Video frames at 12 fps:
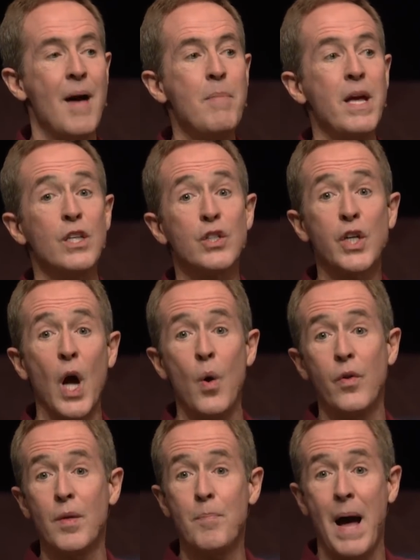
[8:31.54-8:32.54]
That means
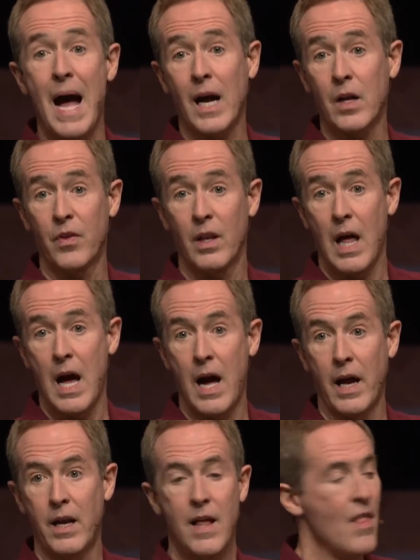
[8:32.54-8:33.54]
go to the back of the
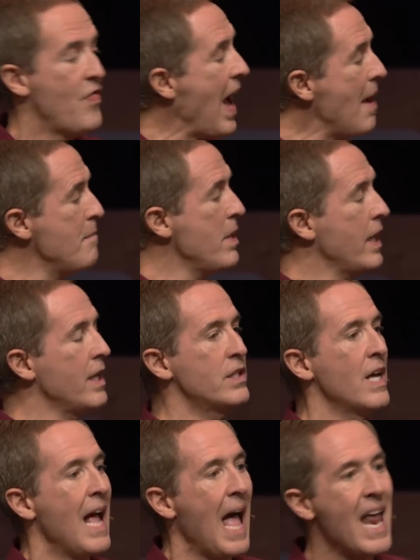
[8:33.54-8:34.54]
line. That
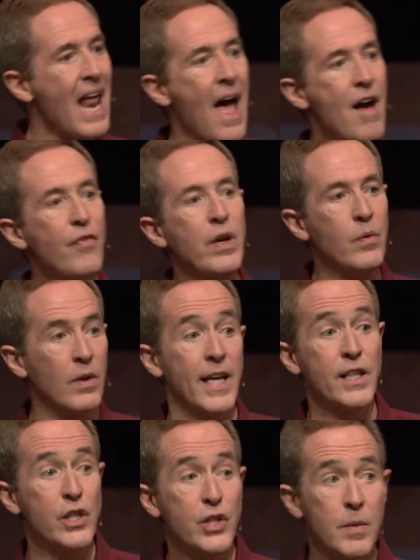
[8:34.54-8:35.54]
means at every
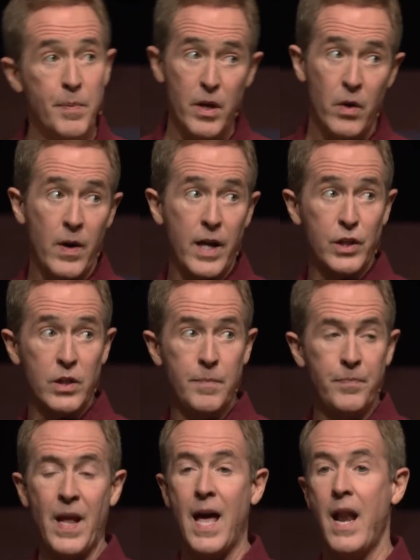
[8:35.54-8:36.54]
relationship iteration,